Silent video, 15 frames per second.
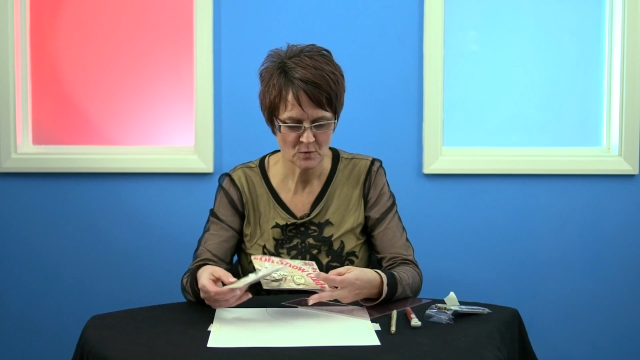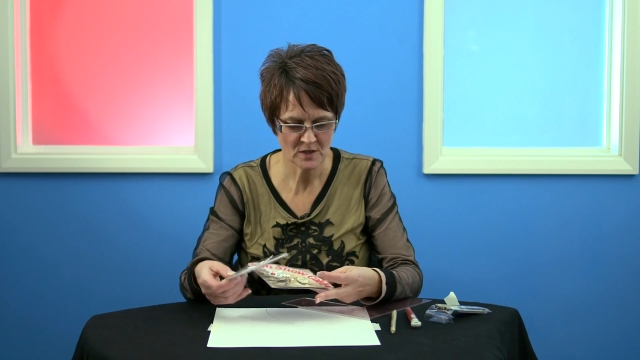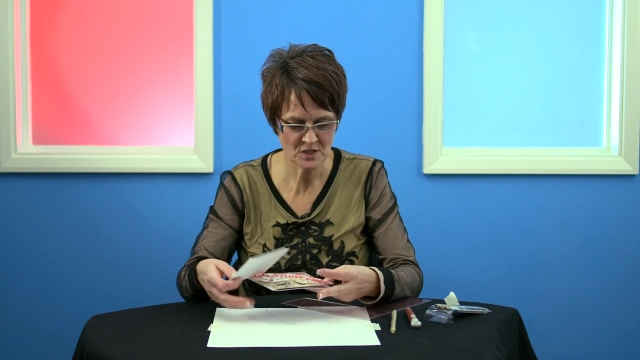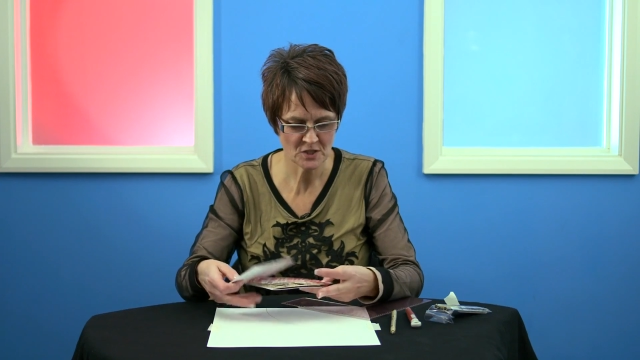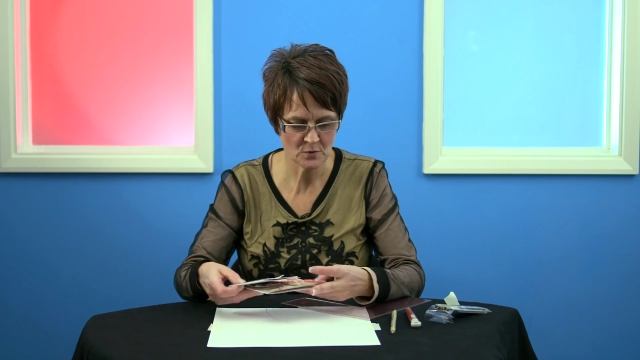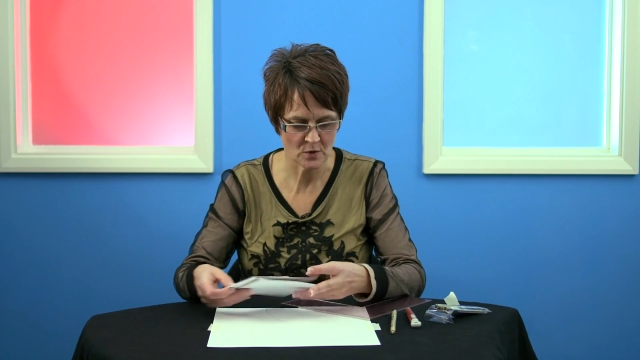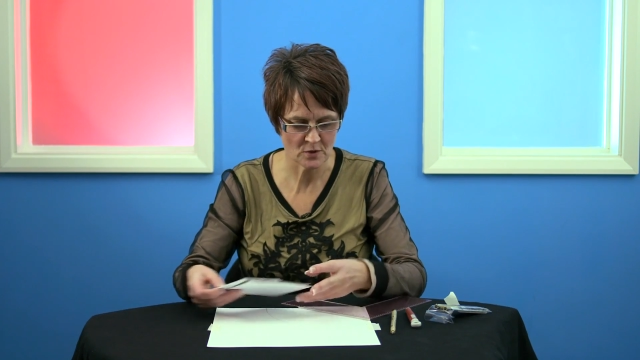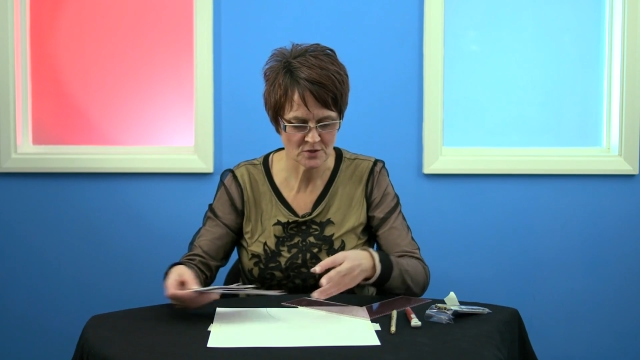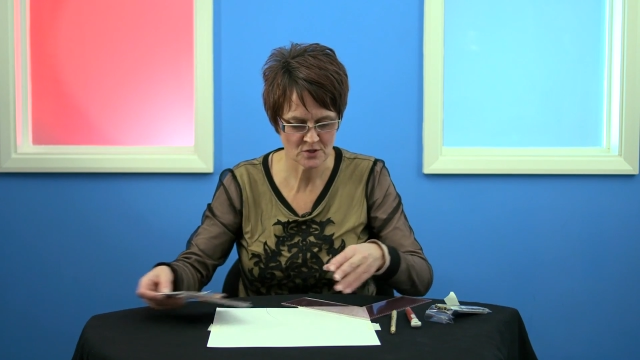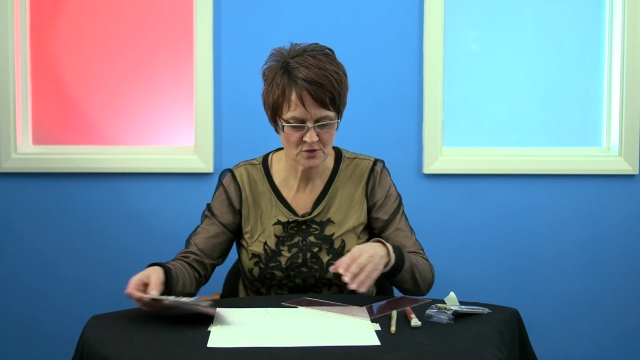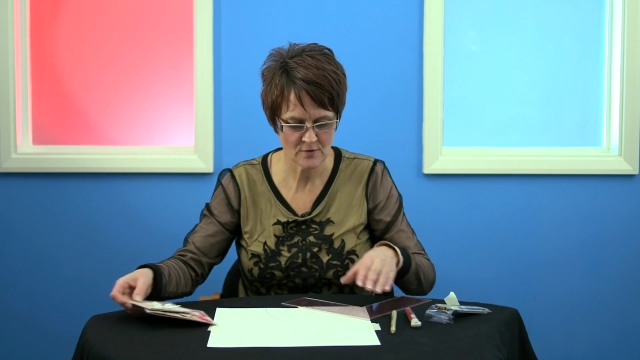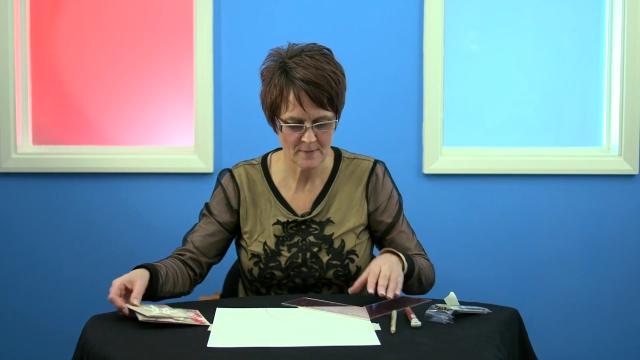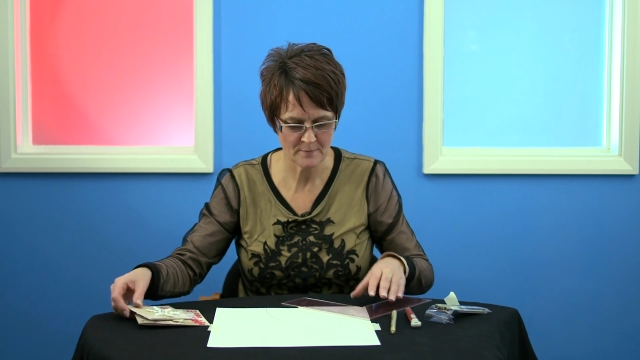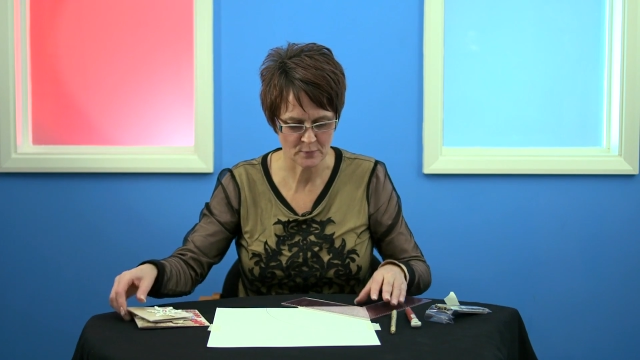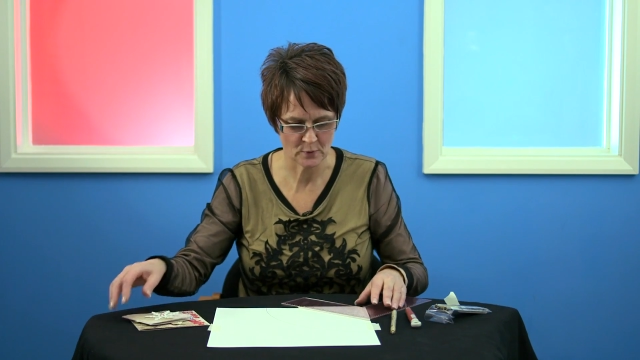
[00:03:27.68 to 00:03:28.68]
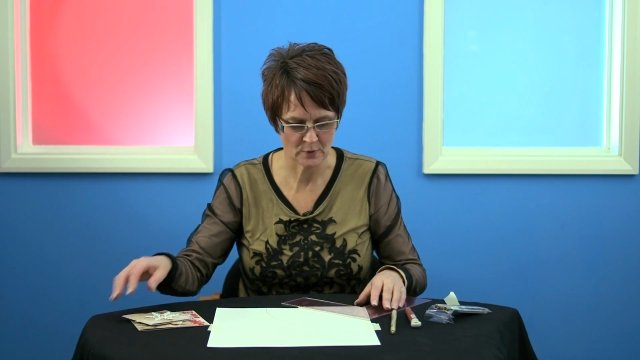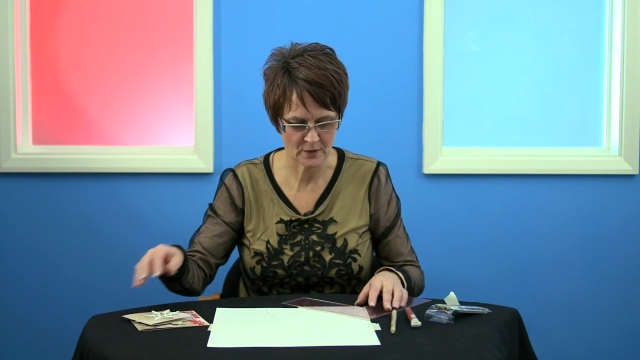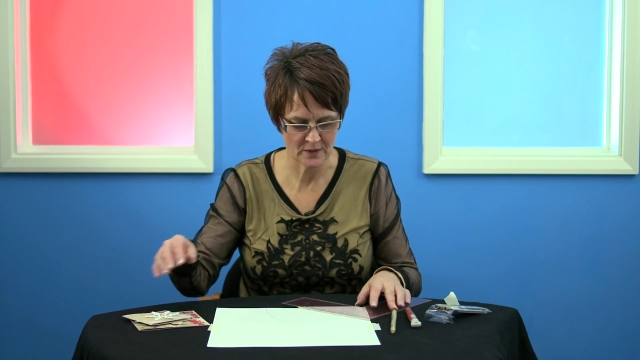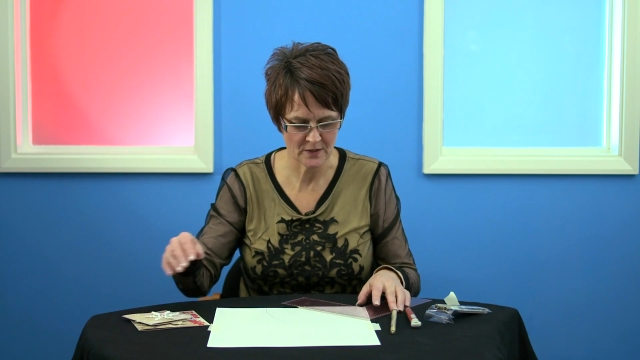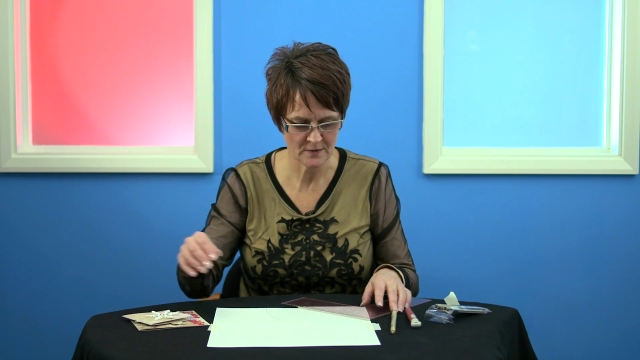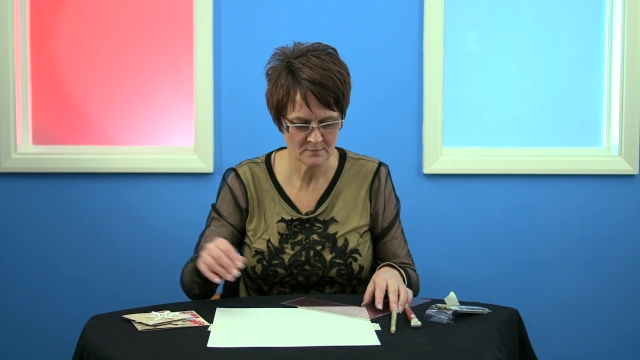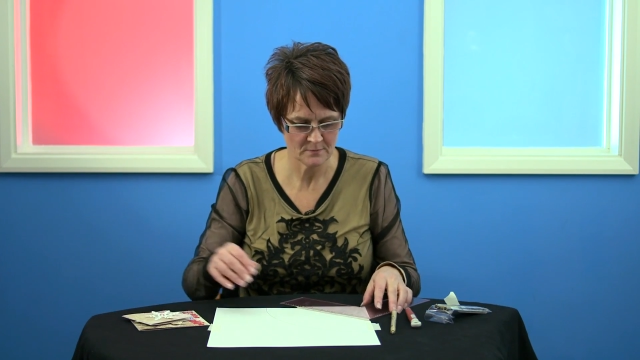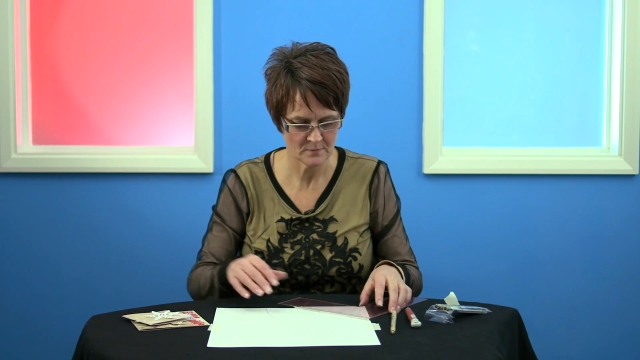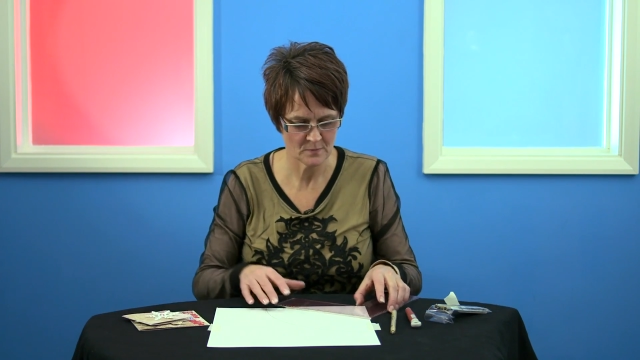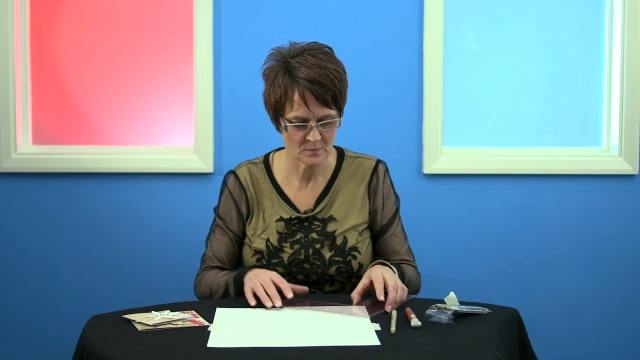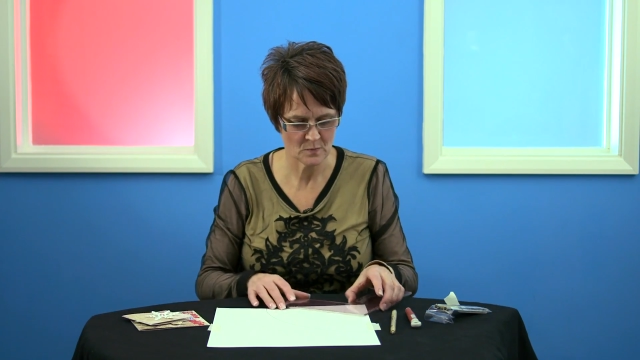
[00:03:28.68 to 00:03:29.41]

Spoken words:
you want to do it on scrapbooking,